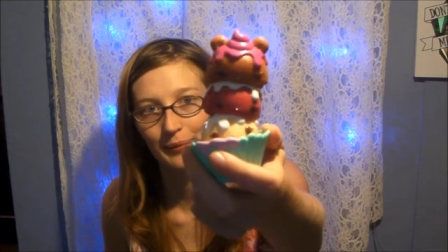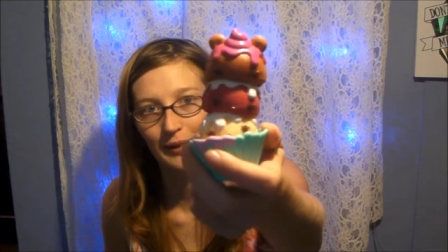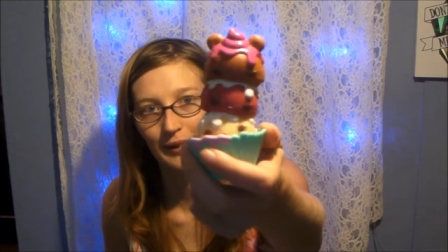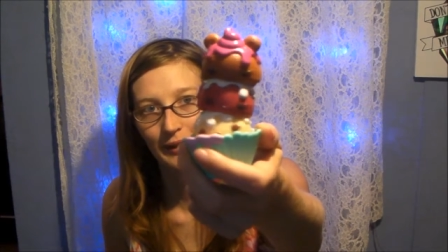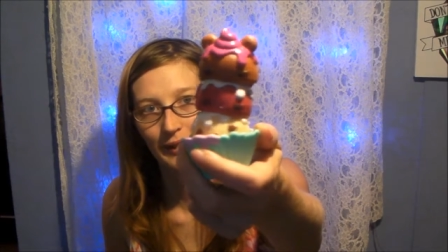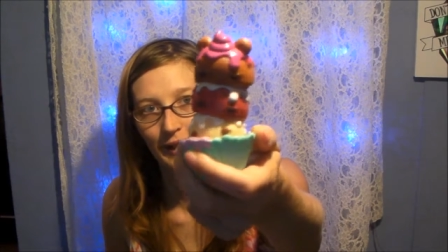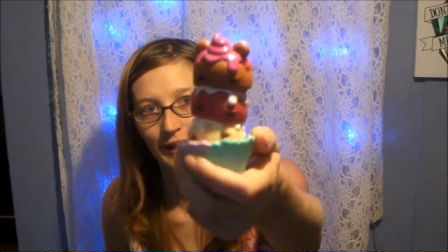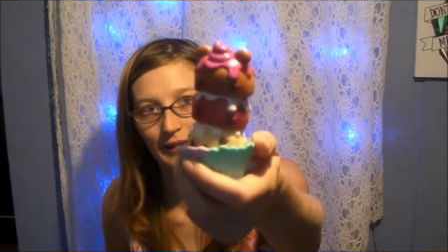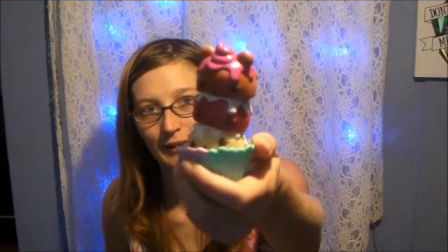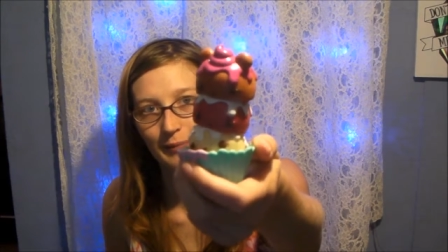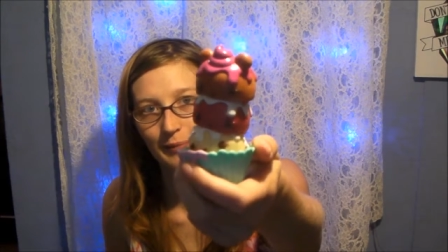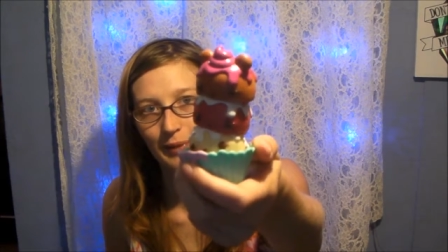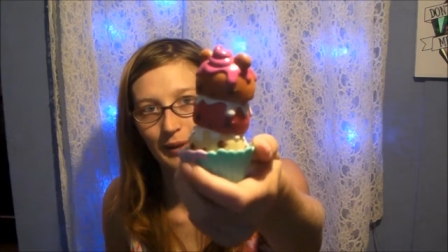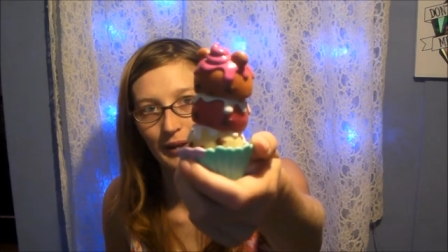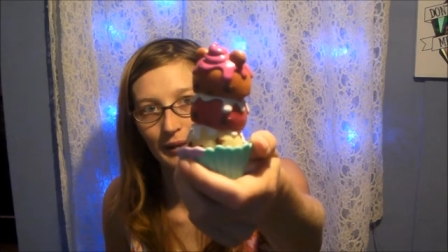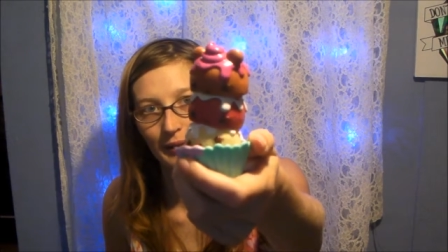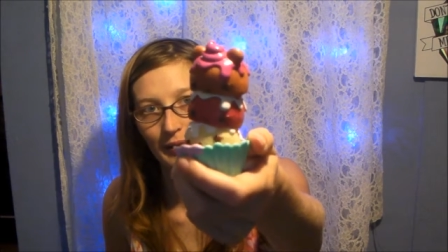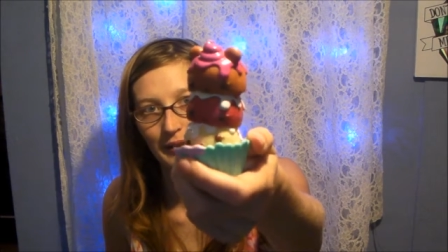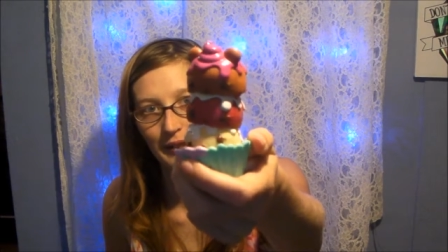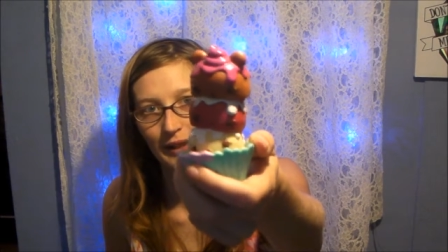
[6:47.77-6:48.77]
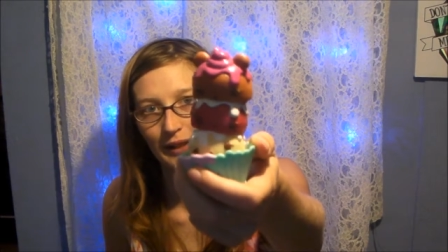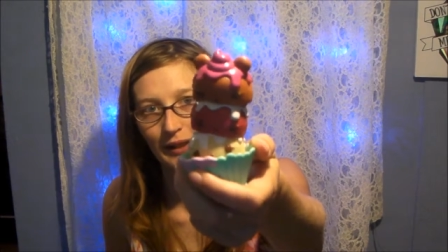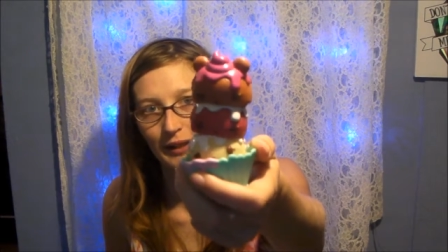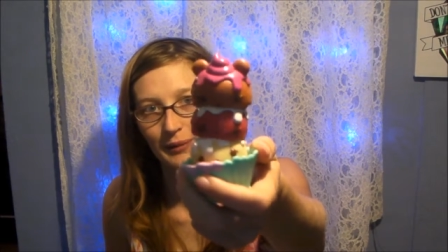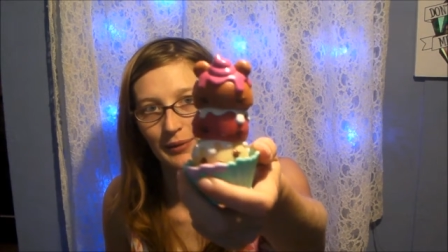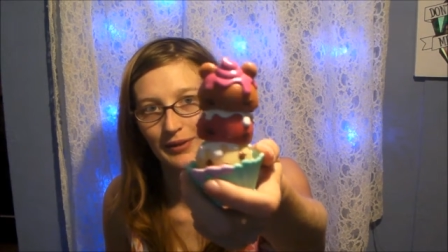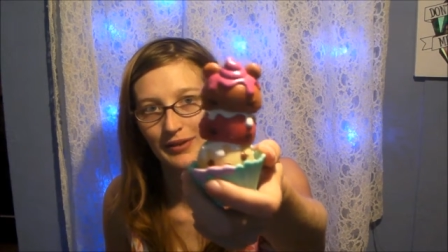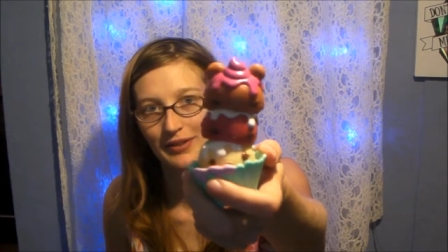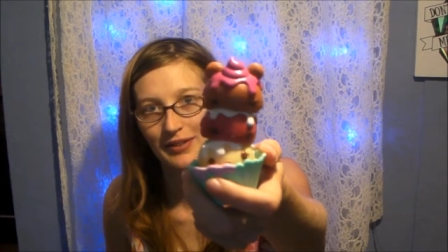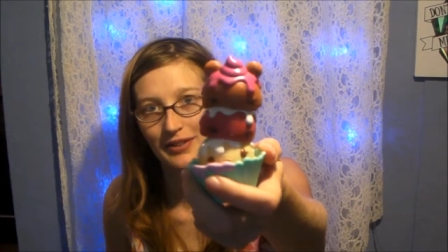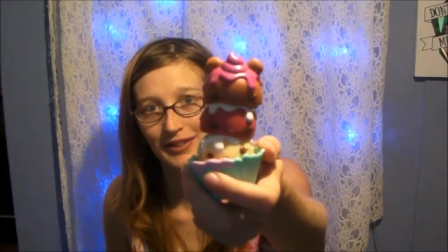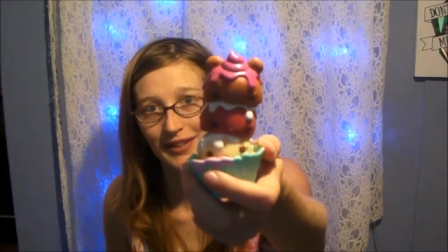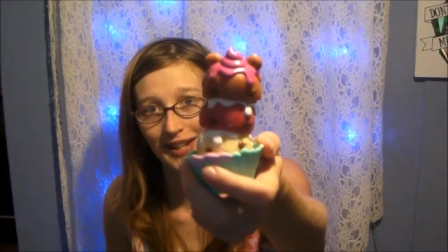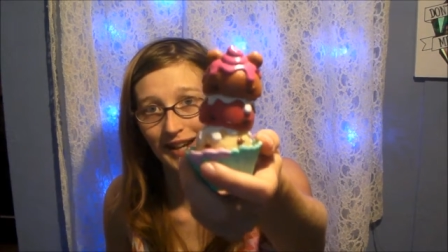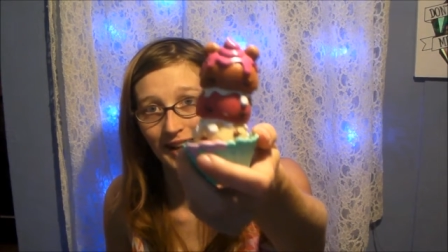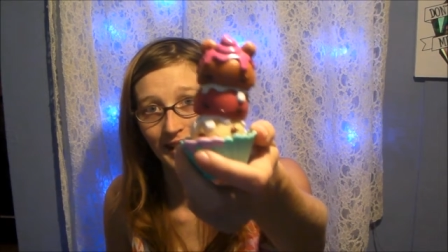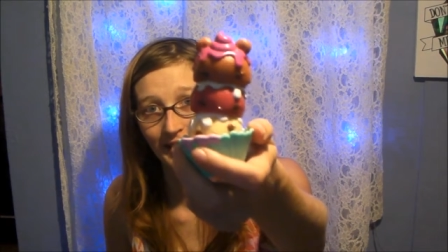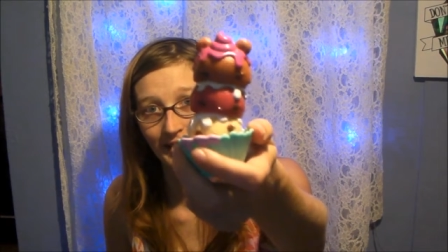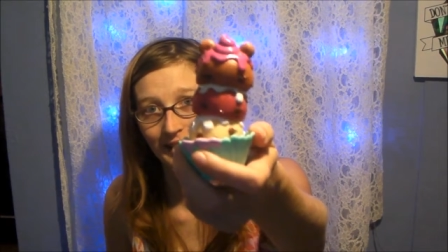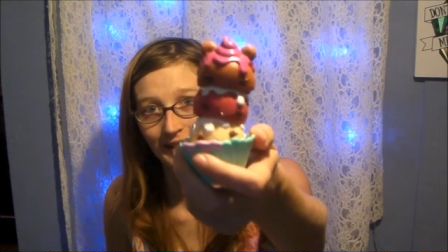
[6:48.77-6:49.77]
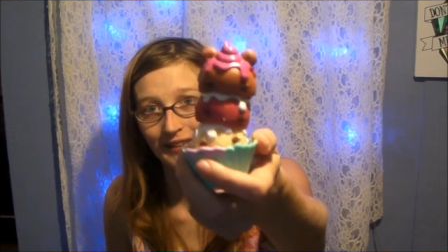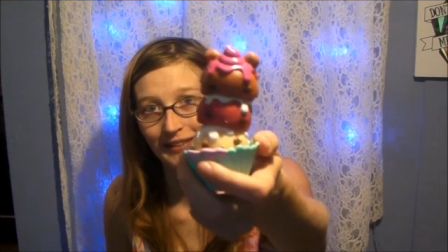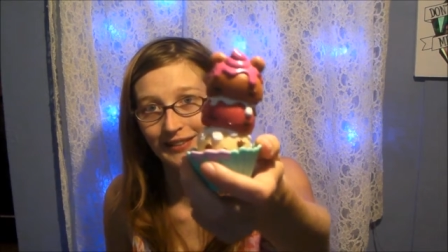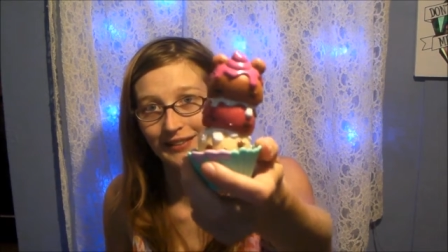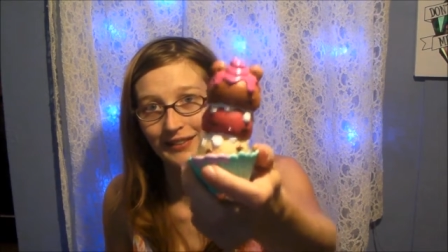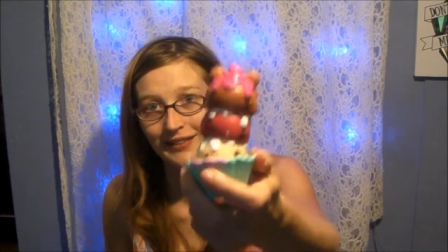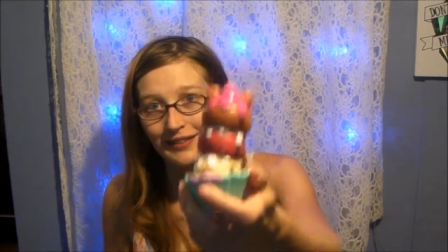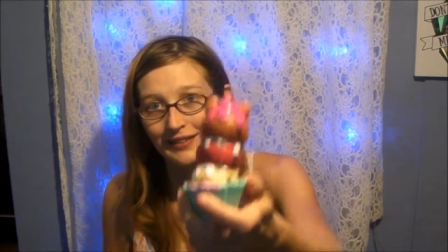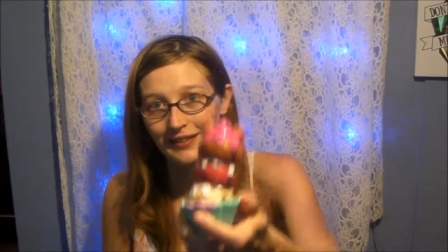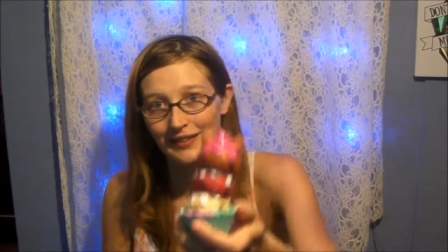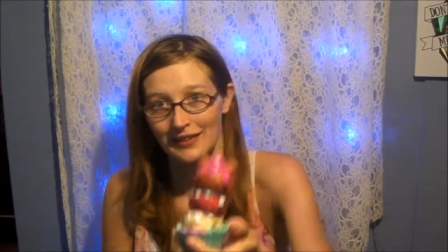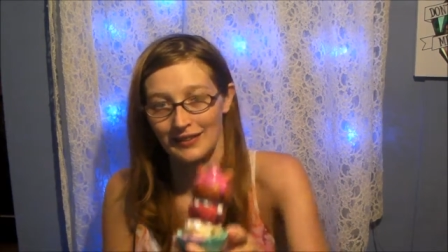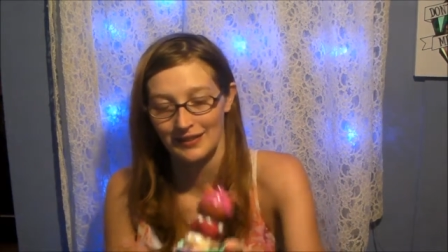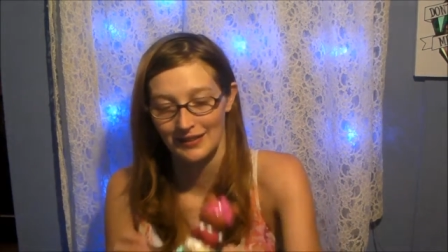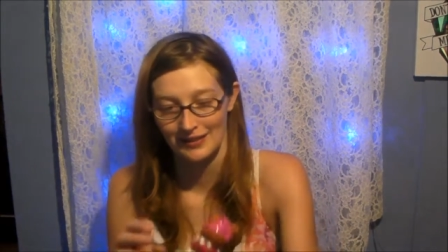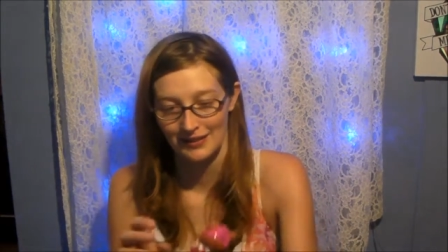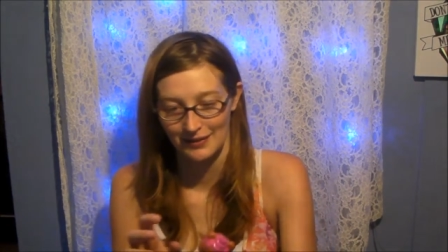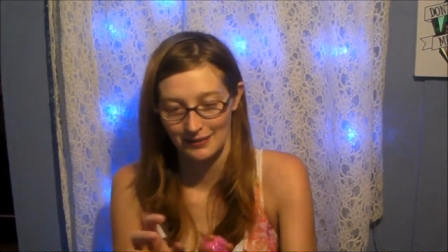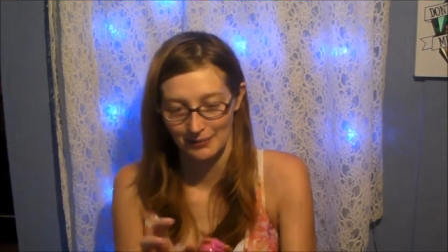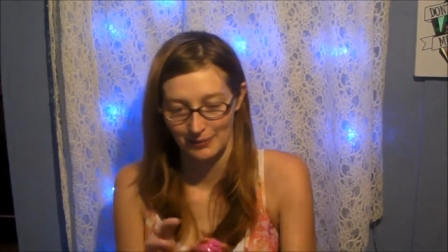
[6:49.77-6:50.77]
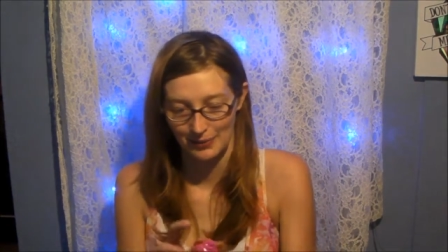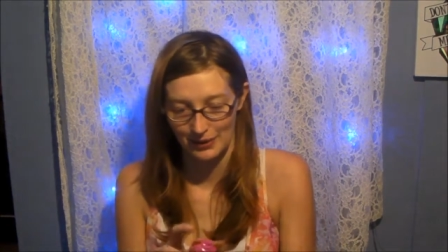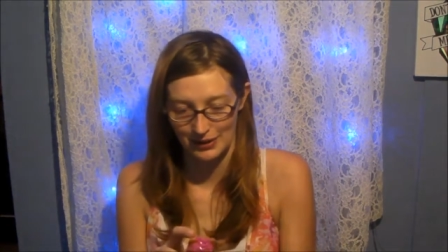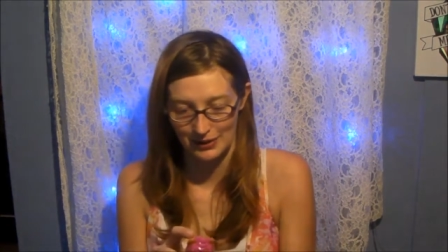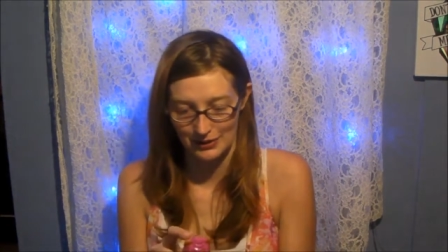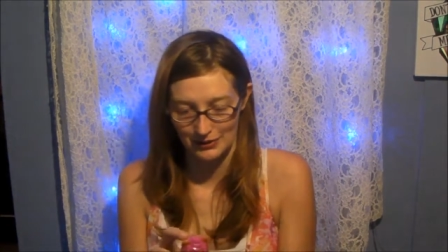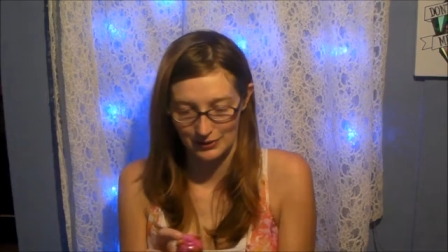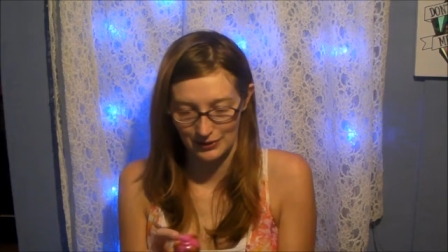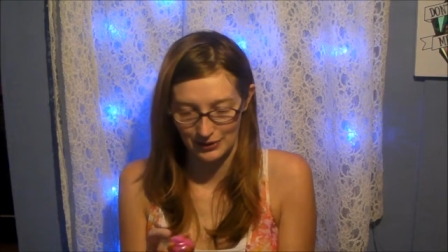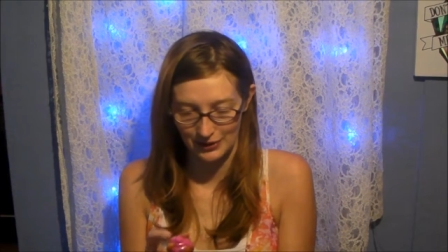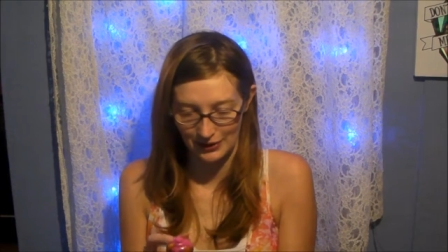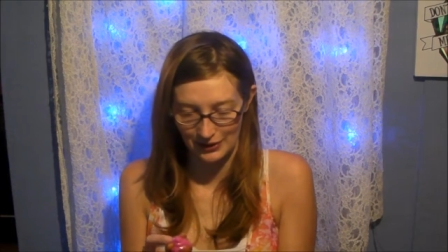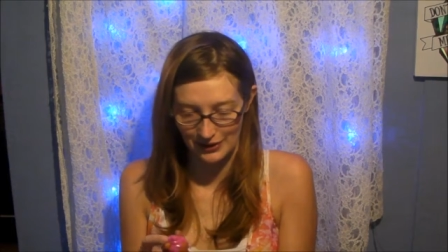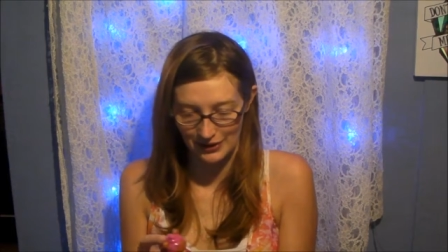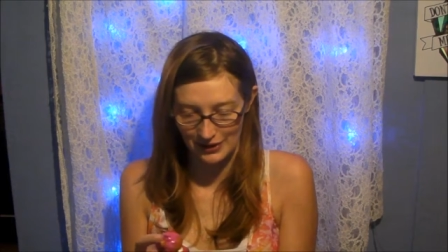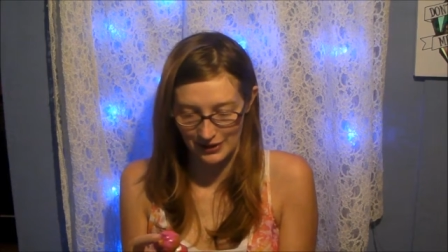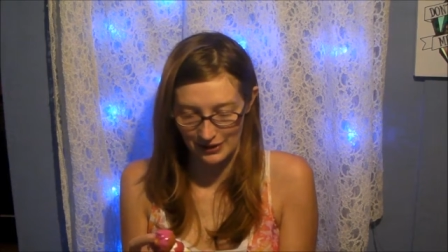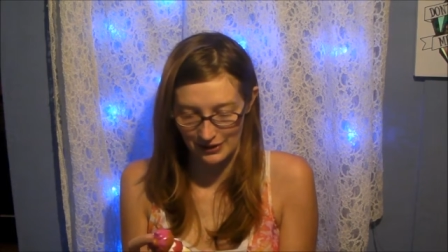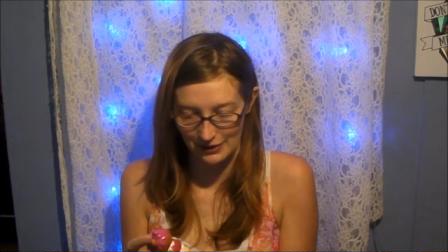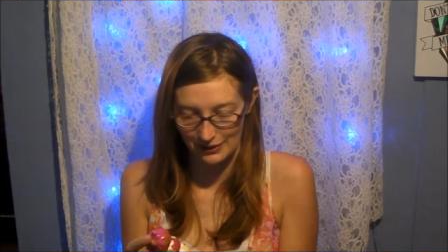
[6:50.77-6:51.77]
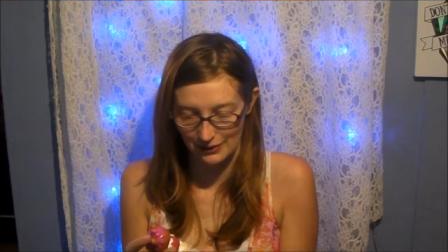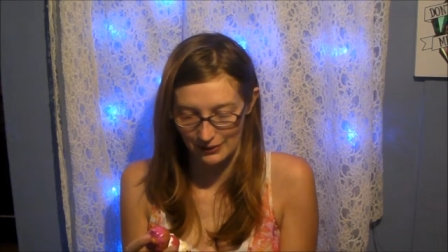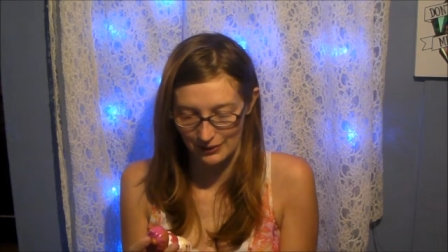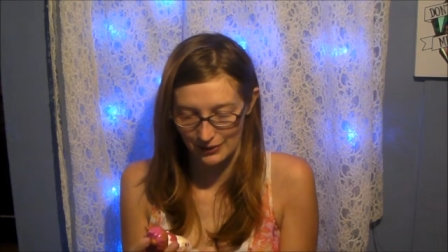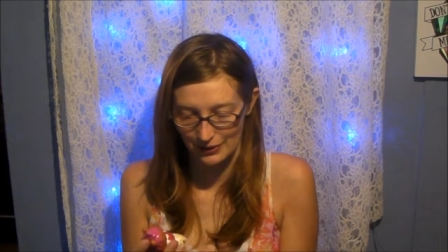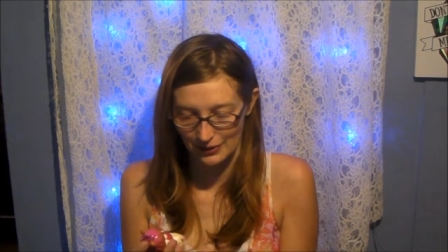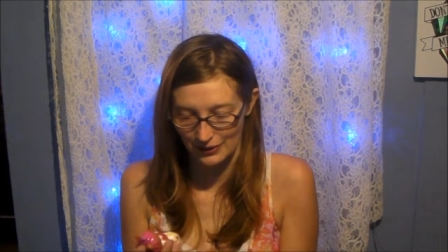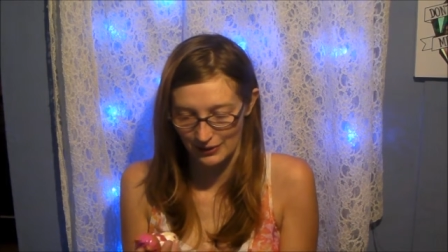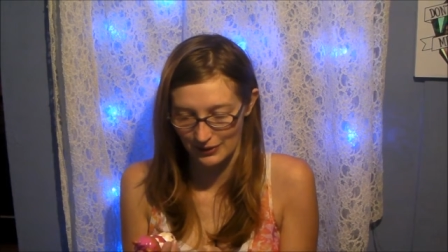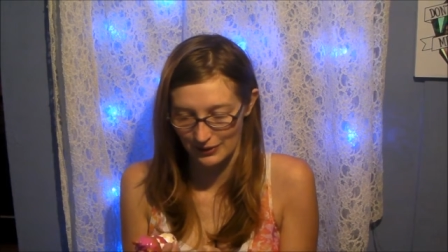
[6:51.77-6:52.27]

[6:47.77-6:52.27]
but that's pretty much how they would stack. But it's really cute.